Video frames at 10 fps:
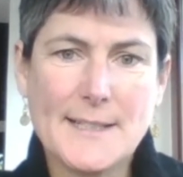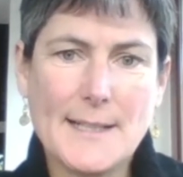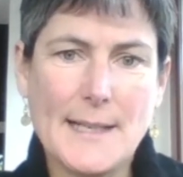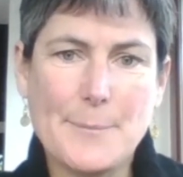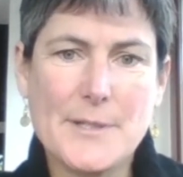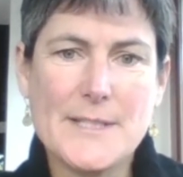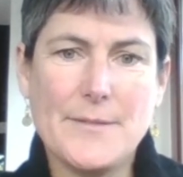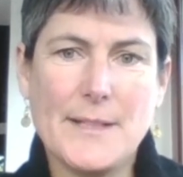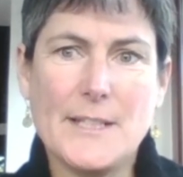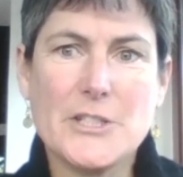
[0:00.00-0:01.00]
and
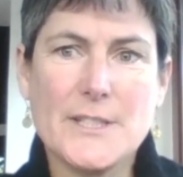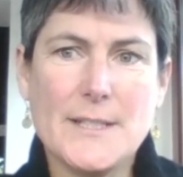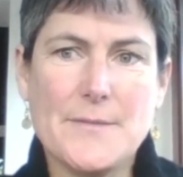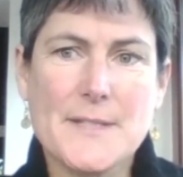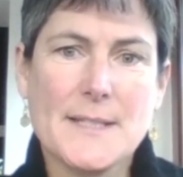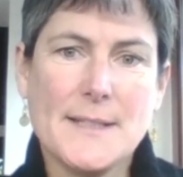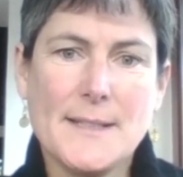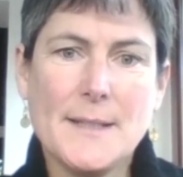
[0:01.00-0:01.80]
collaborative initiatives